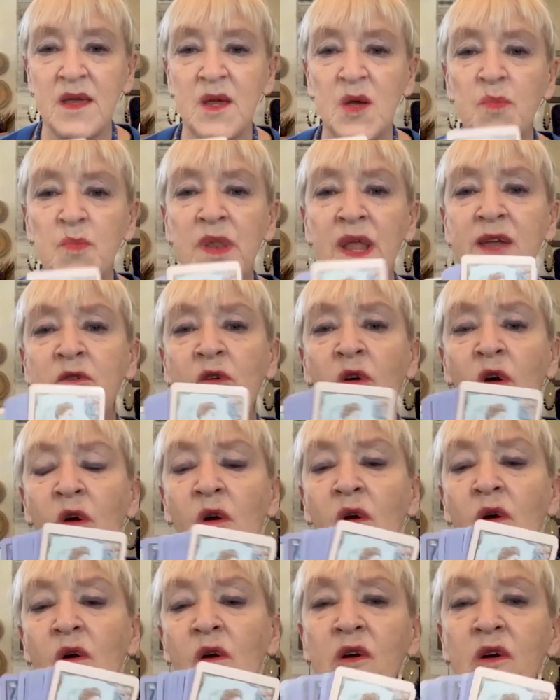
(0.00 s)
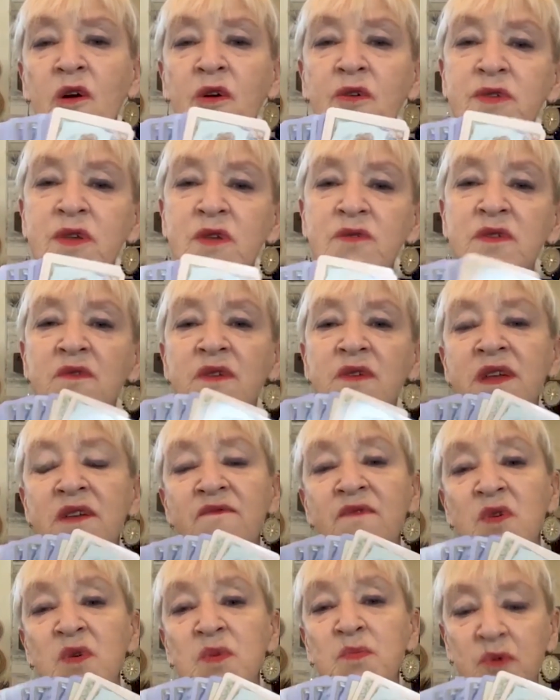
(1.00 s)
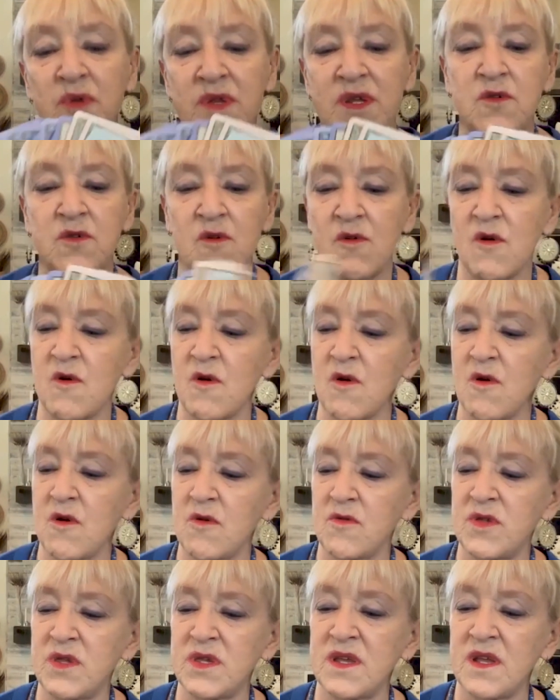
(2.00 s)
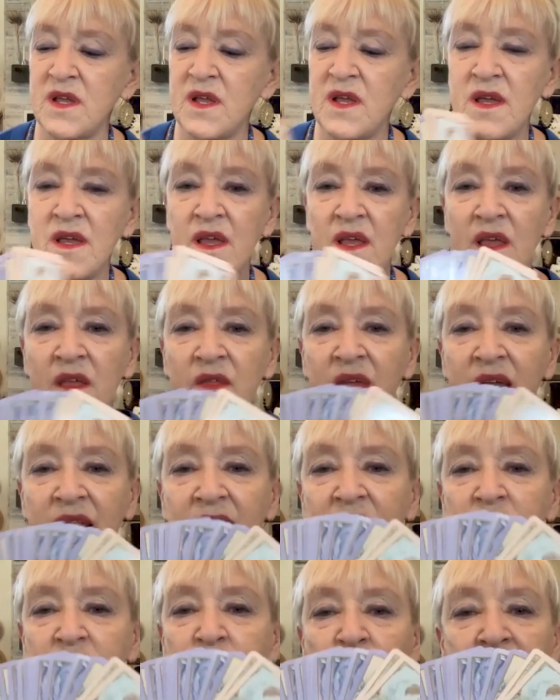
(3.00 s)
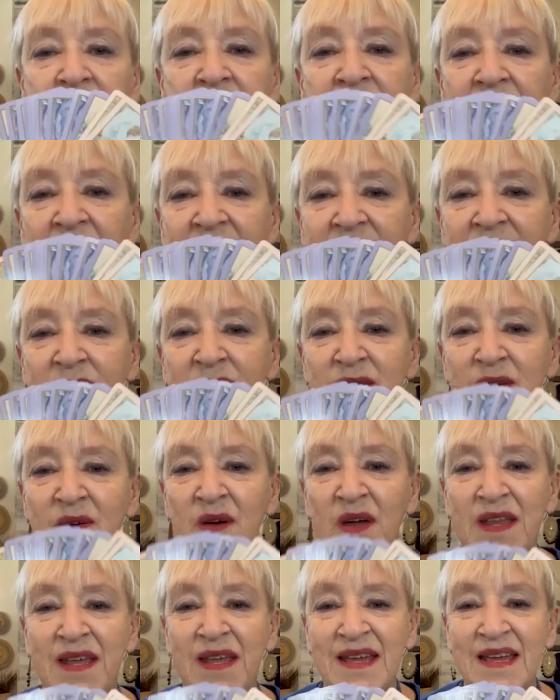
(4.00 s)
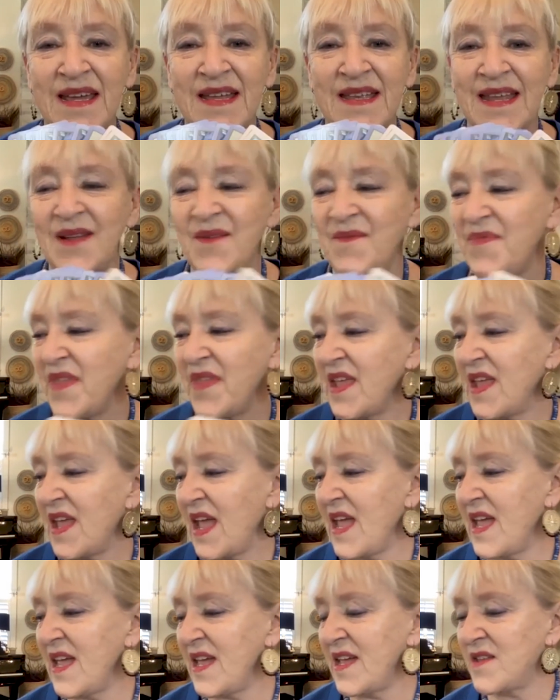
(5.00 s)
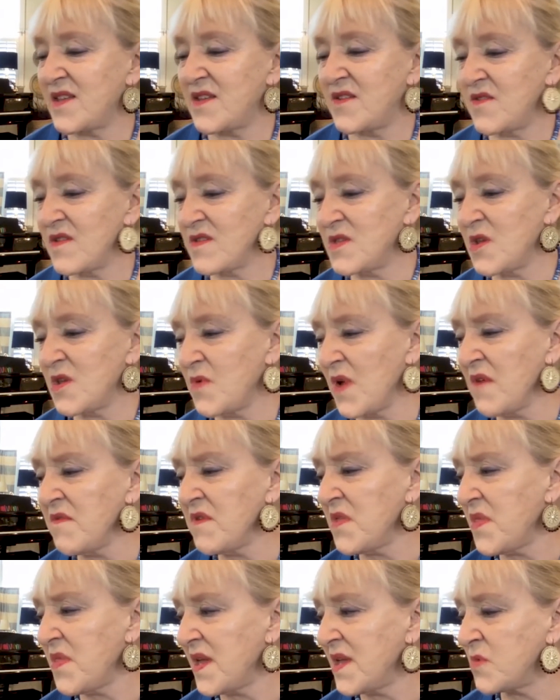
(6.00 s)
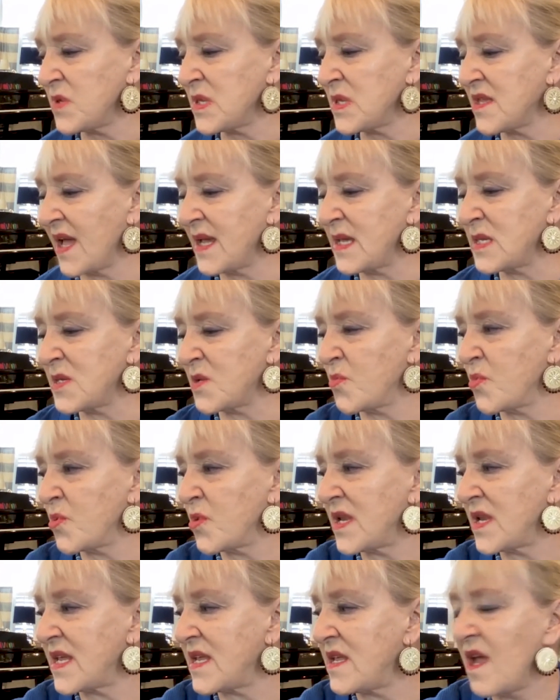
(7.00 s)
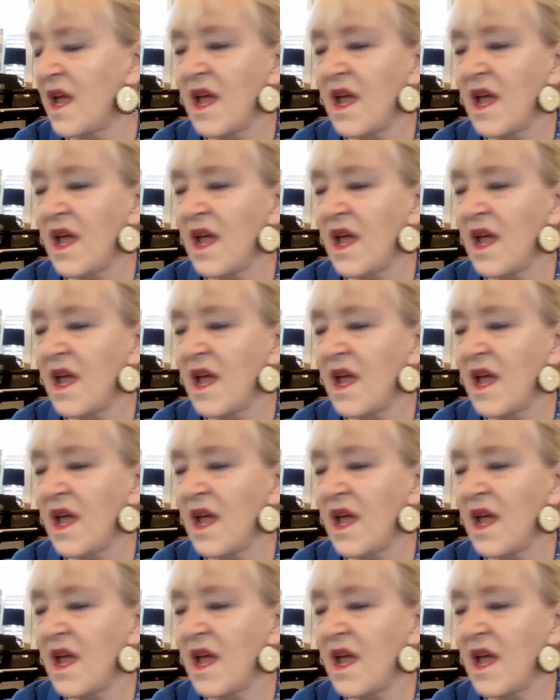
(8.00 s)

play cards. And so they had very pretty cards that had pretty ladies on it. And so everything was nice and pretty.